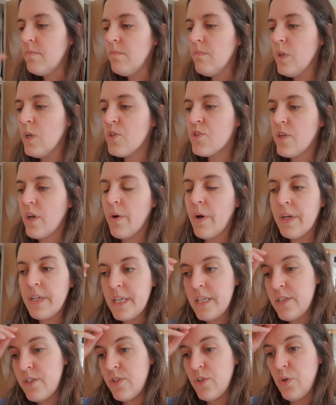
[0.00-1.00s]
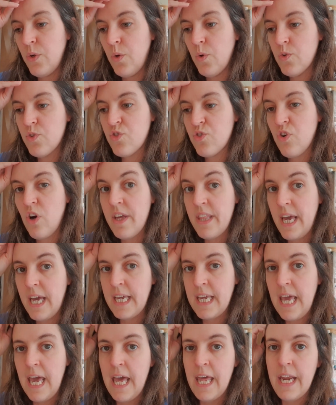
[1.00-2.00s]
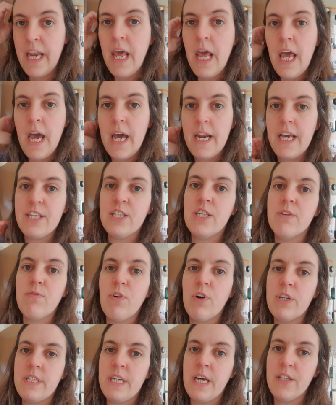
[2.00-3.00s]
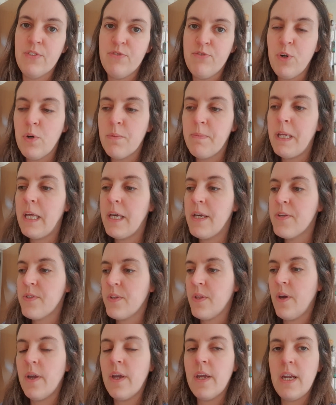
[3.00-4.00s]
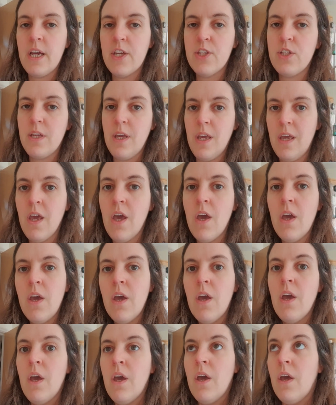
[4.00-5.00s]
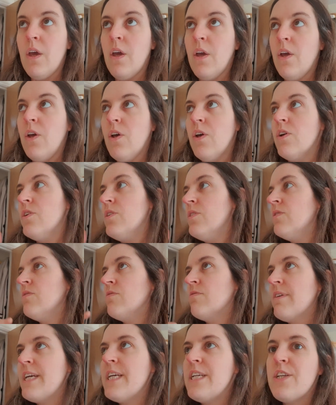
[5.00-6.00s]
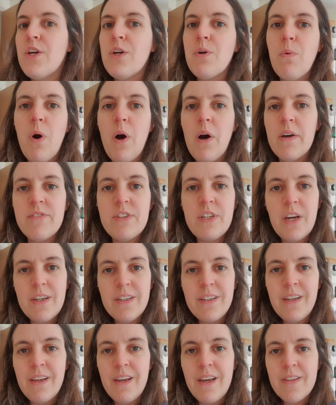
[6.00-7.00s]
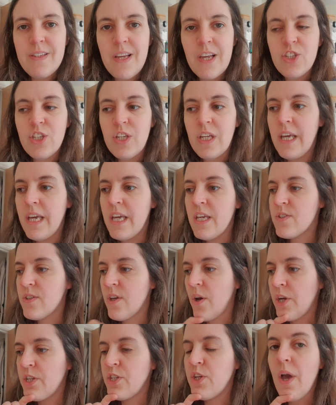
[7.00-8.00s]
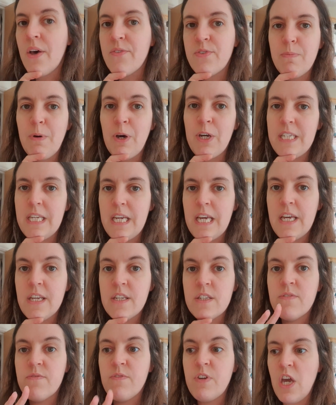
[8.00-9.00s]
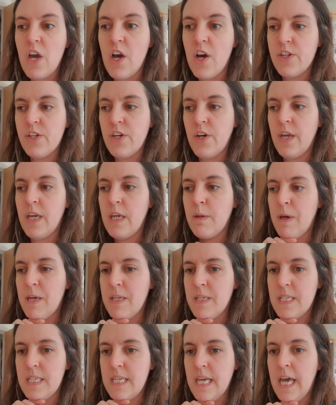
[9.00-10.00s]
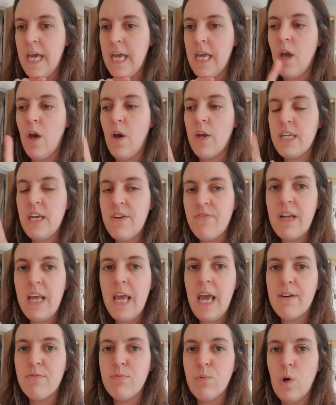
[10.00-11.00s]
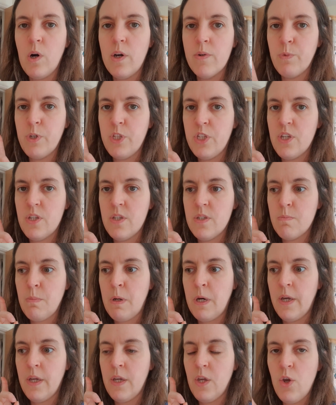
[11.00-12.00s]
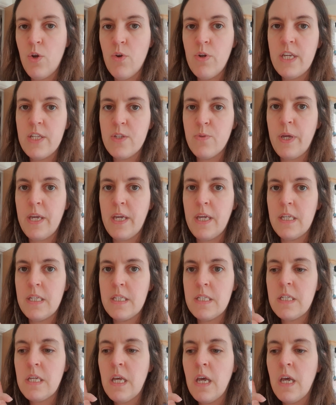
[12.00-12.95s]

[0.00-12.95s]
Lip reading: so I need to try that again and actually write down the formula so that I can actually redo what I've done, essentially. So I do have some ideas for yarn dyeing, but as I say, I definitely have one, which is my Who Needs Wings